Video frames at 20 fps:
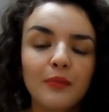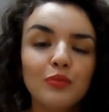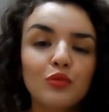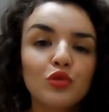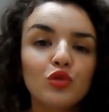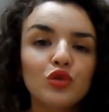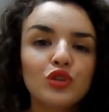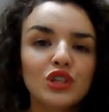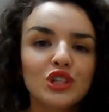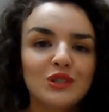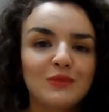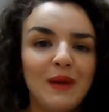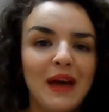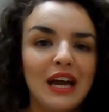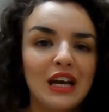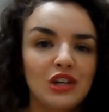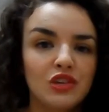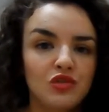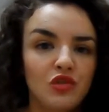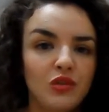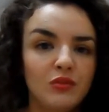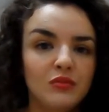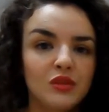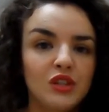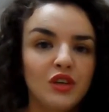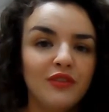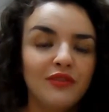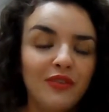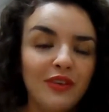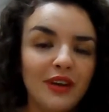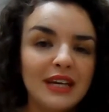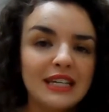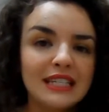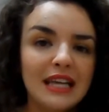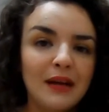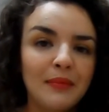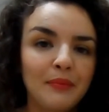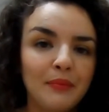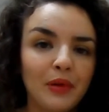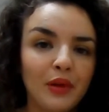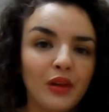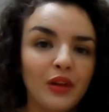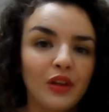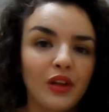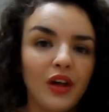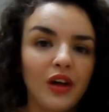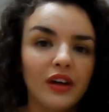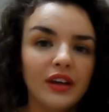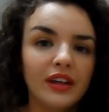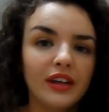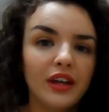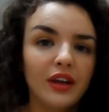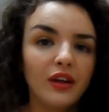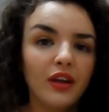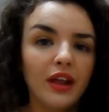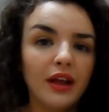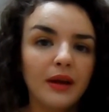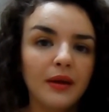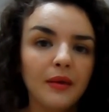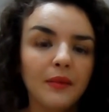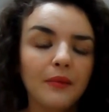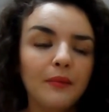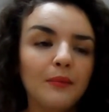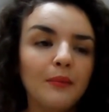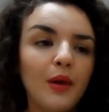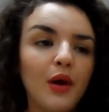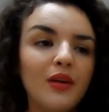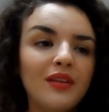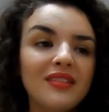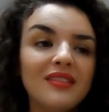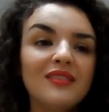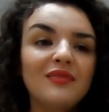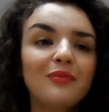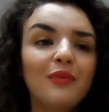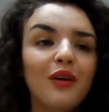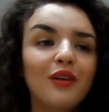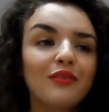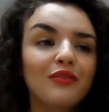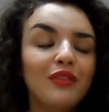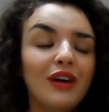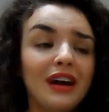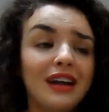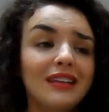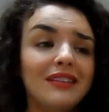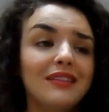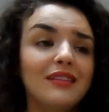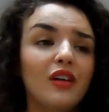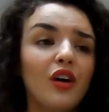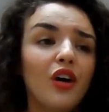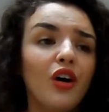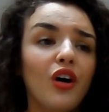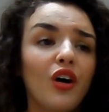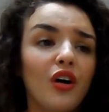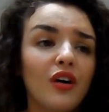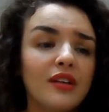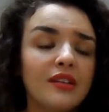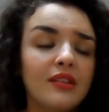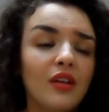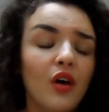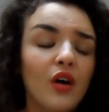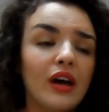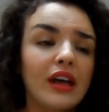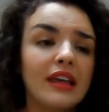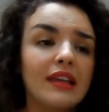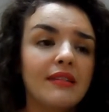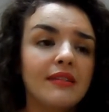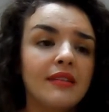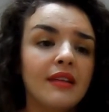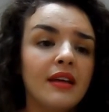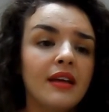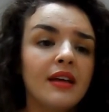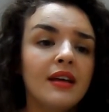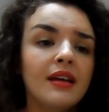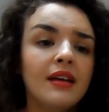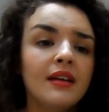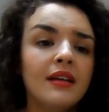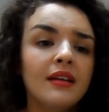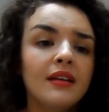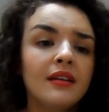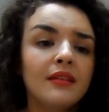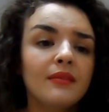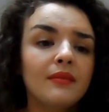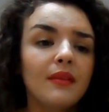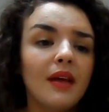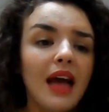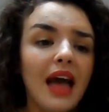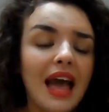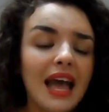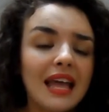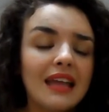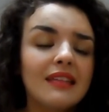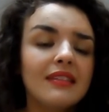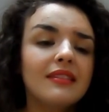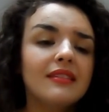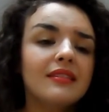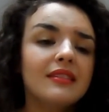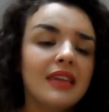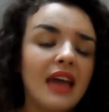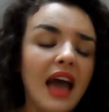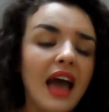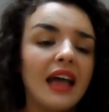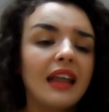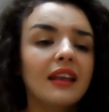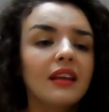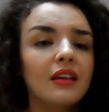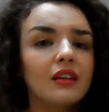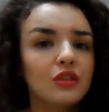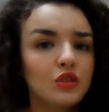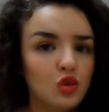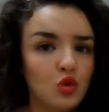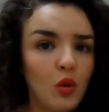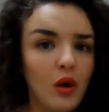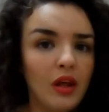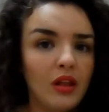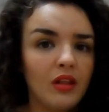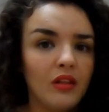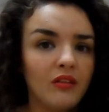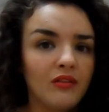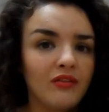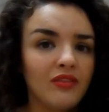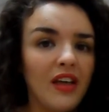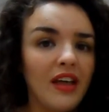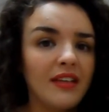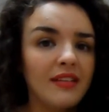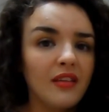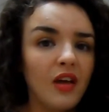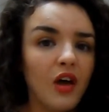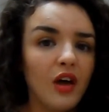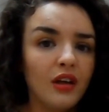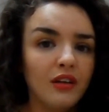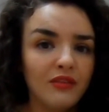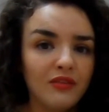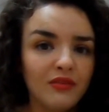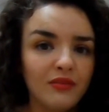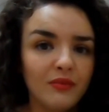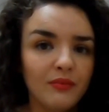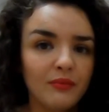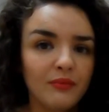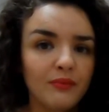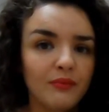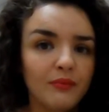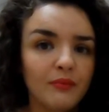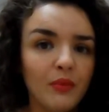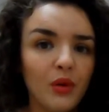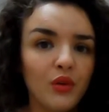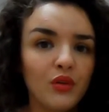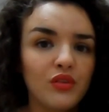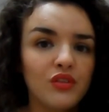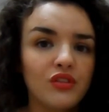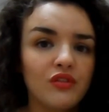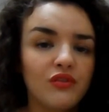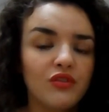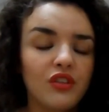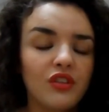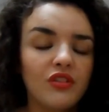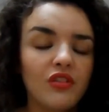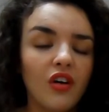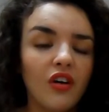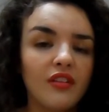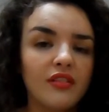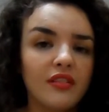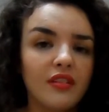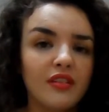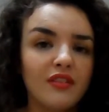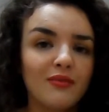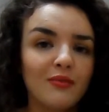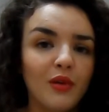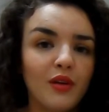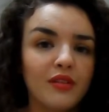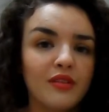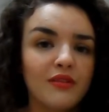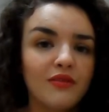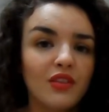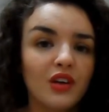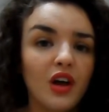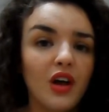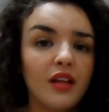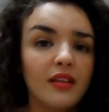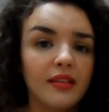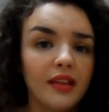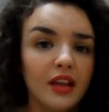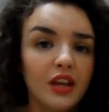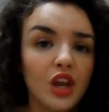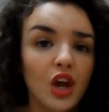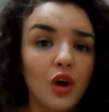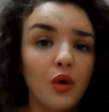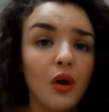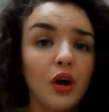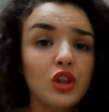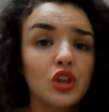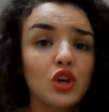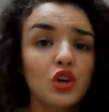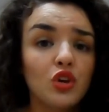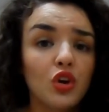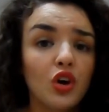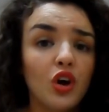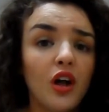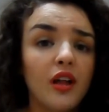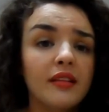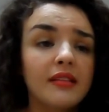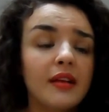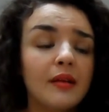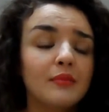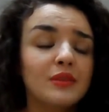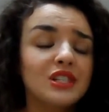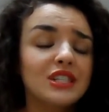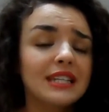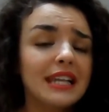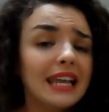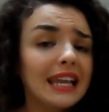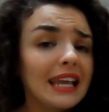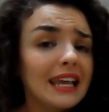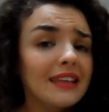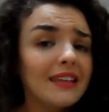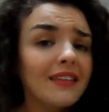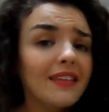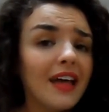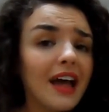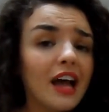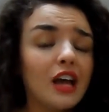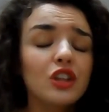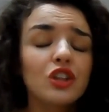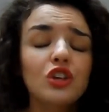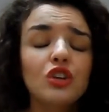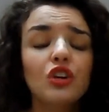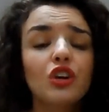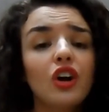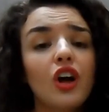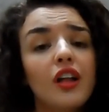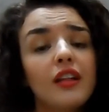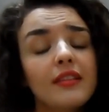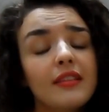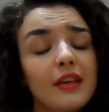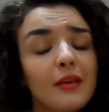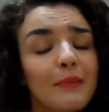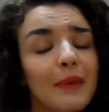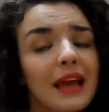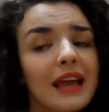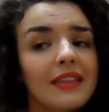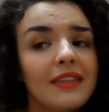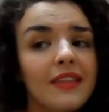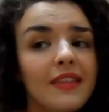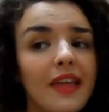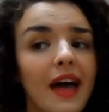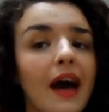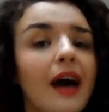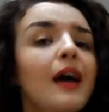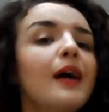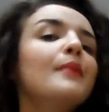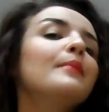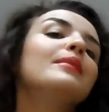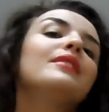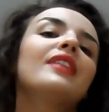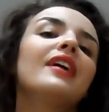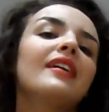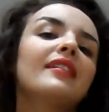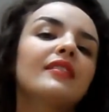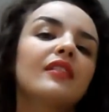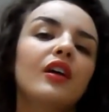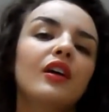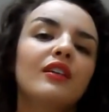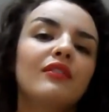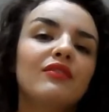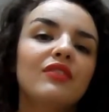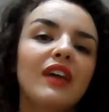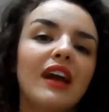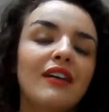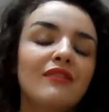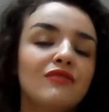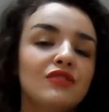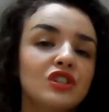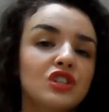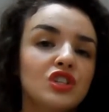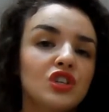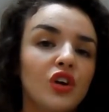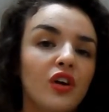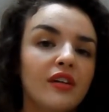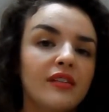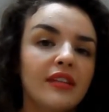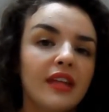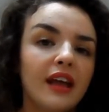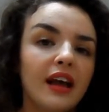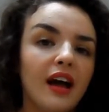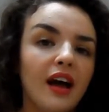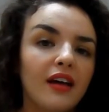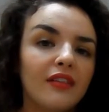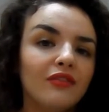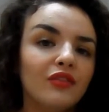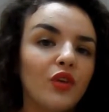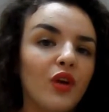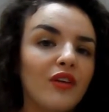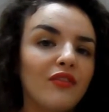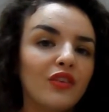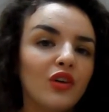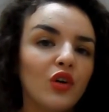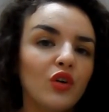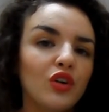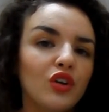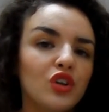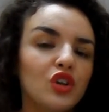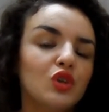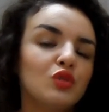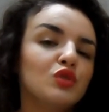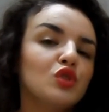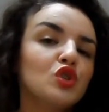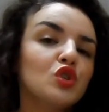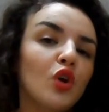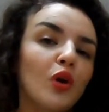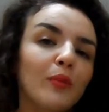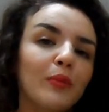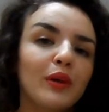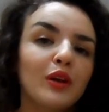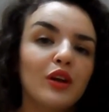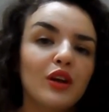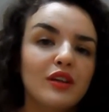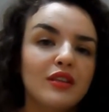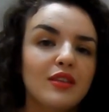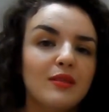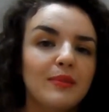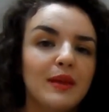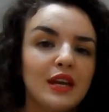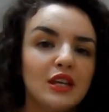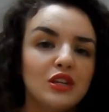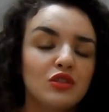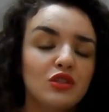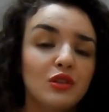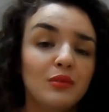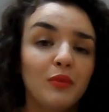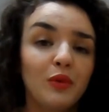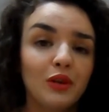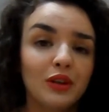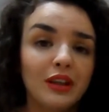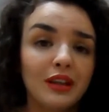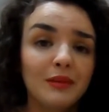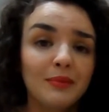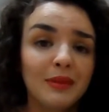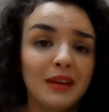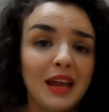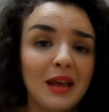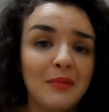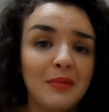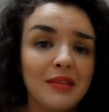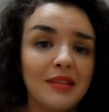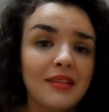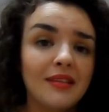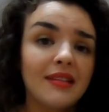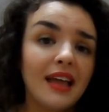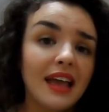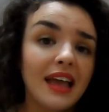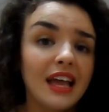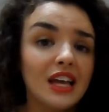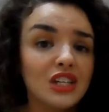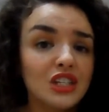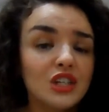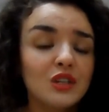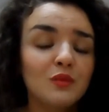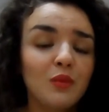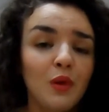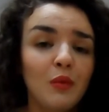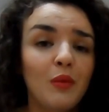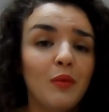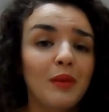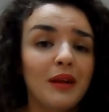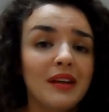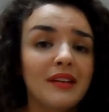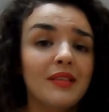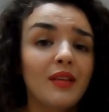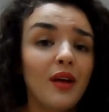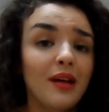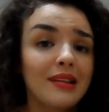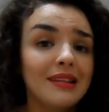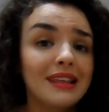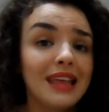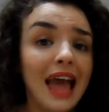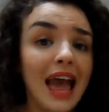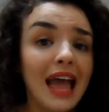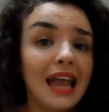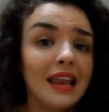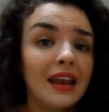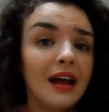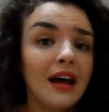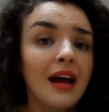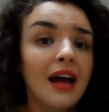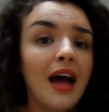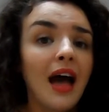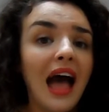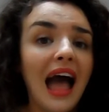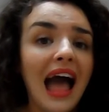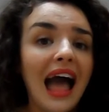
a broader spectrum. So for example, you know, like most of my friends are a size eight, ten and twelve. That's kind of most of the sizes of most of the girls I know. I do know girls that are much skinnier than that. I do know girls that are bigger than that, but that's kind of the average sizing. I've not ever gone into a shop and looked at the picture in the model and been able to say, yeah, she's probably a size ten,